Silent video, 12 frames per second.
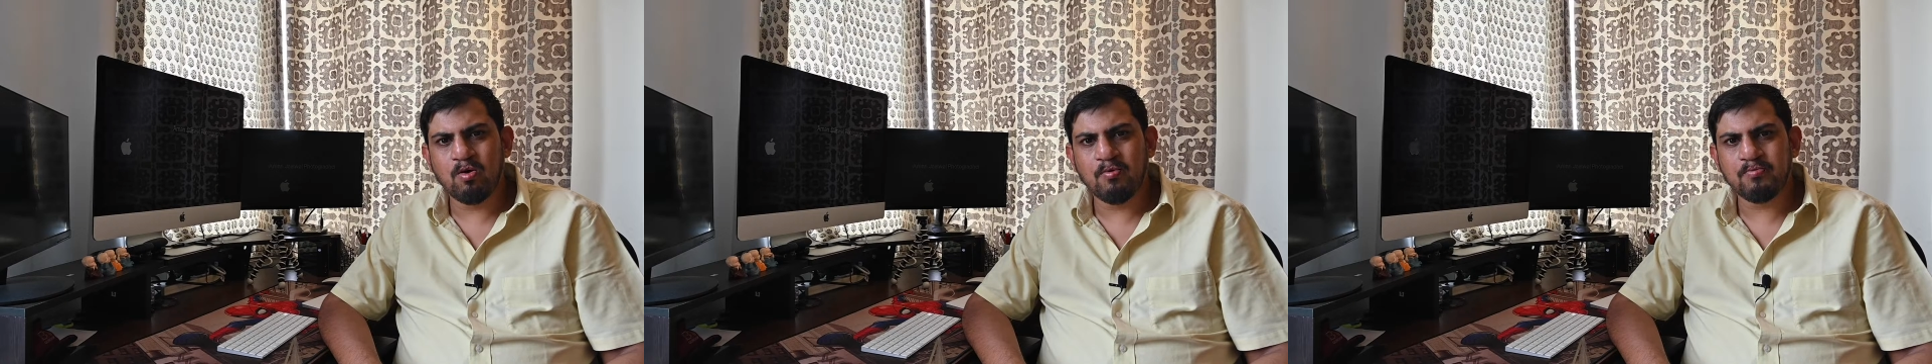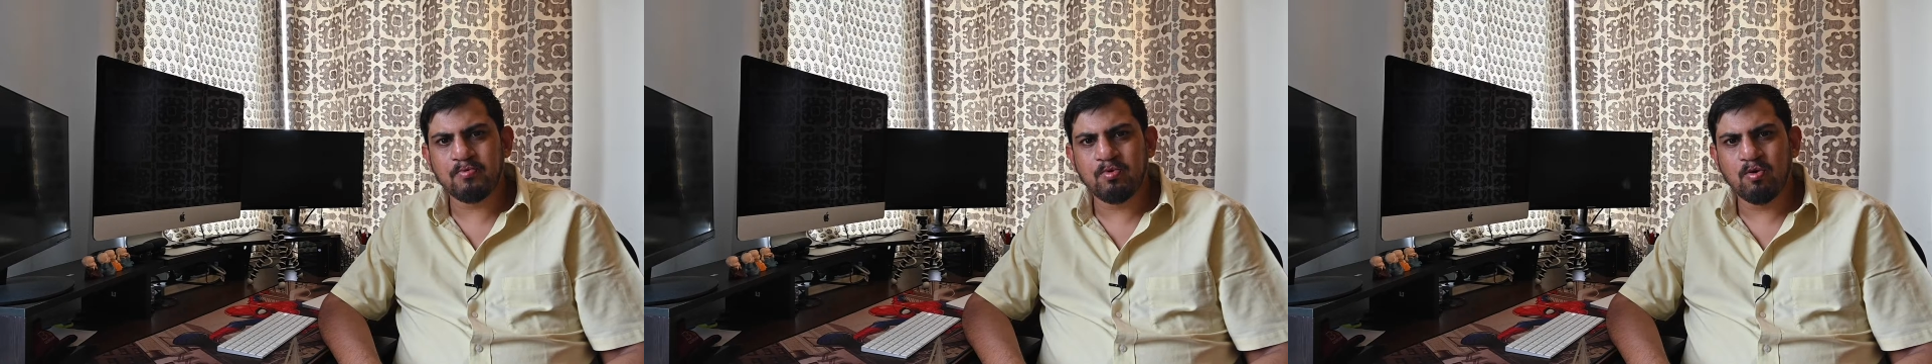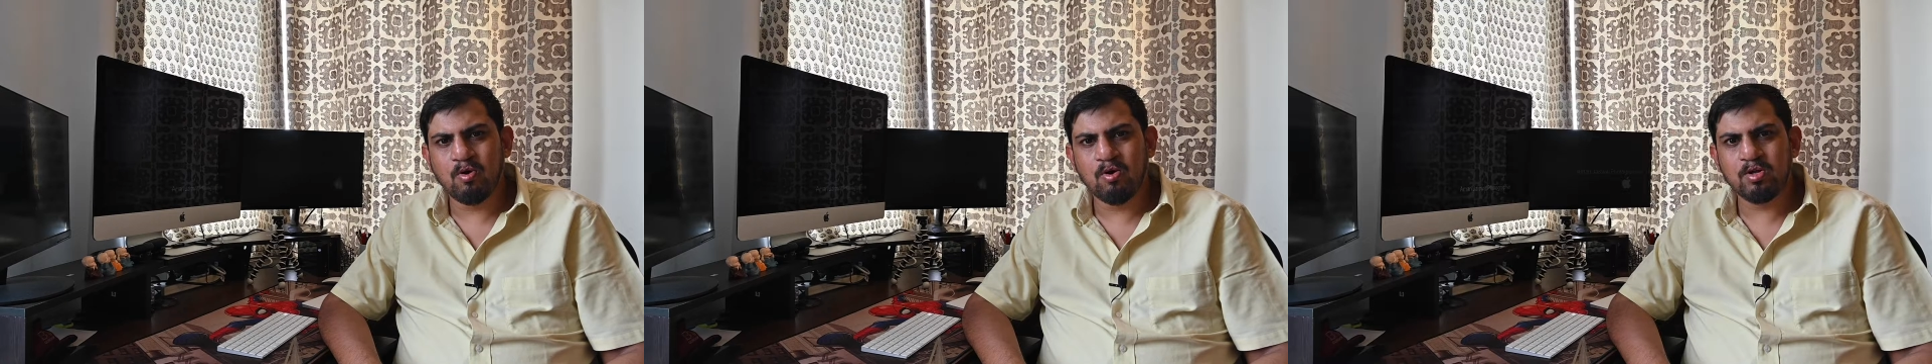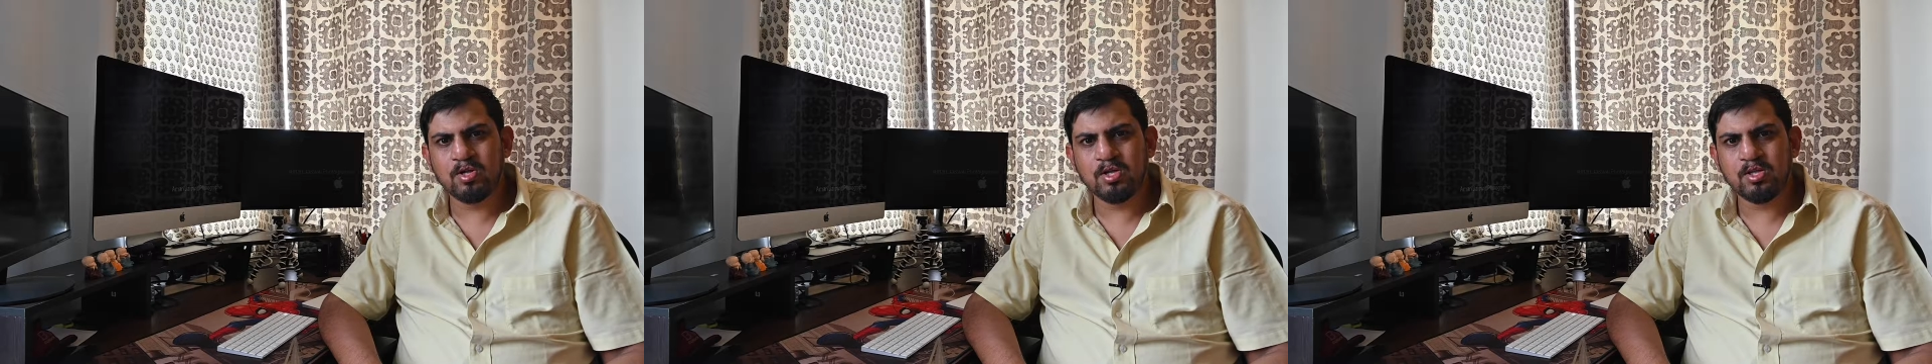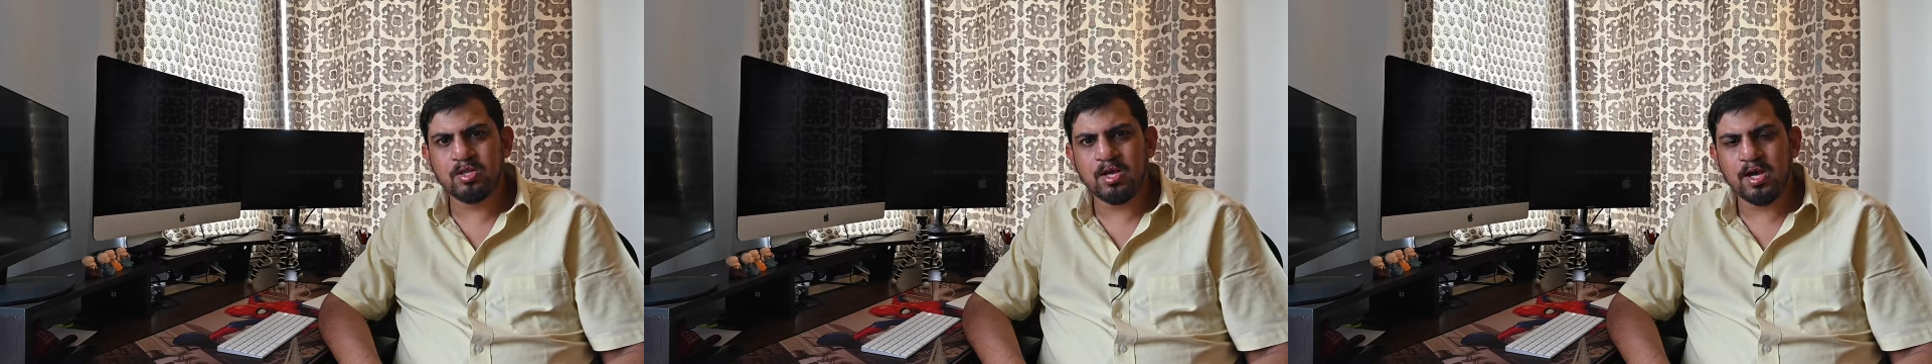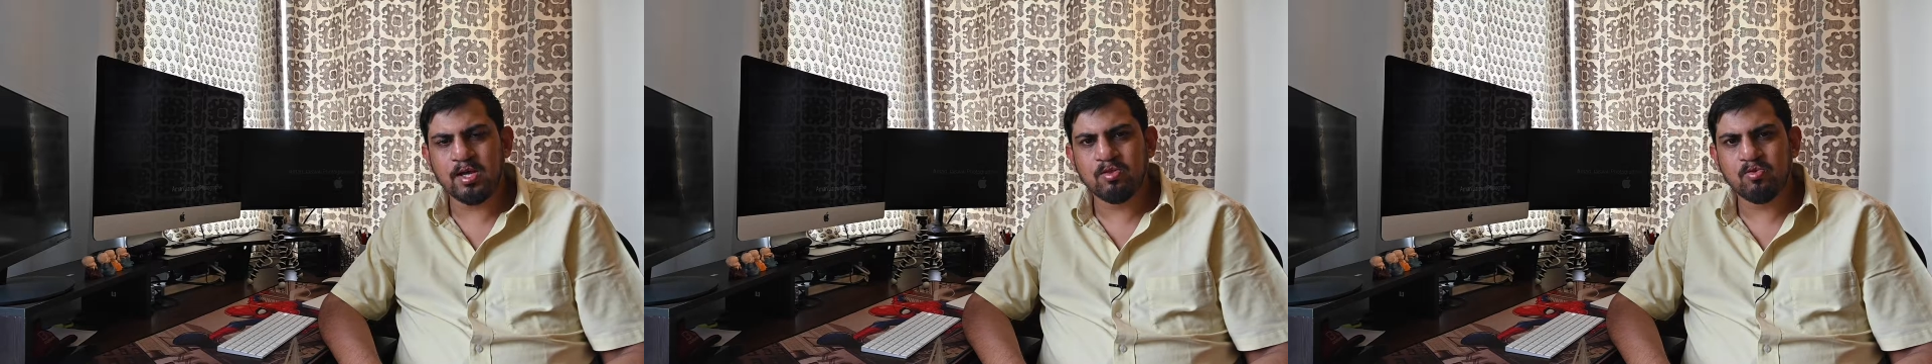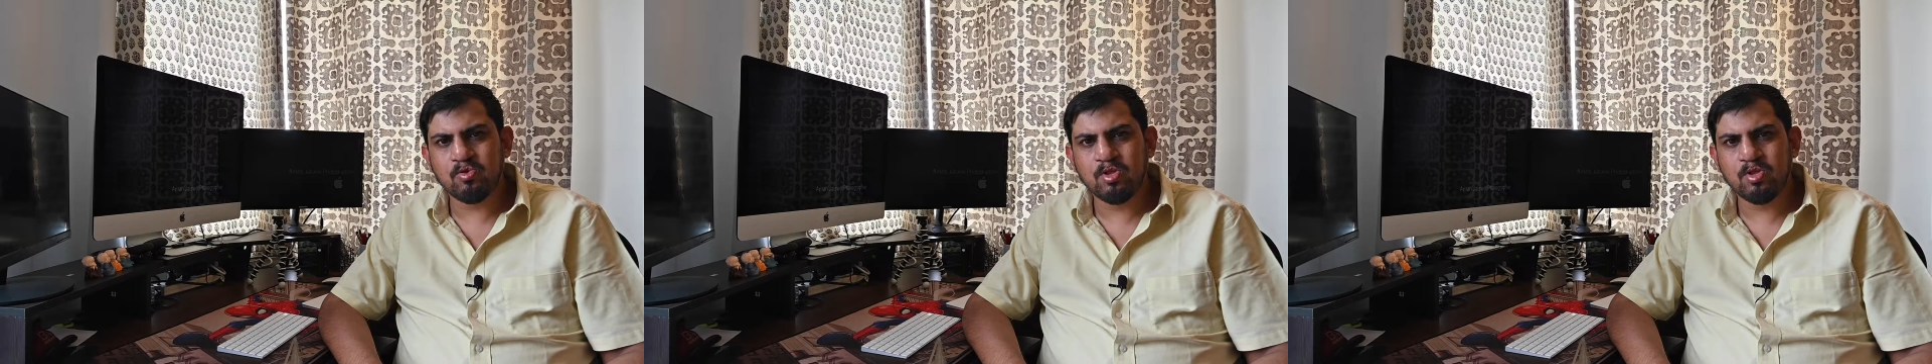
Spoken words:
of all these ISO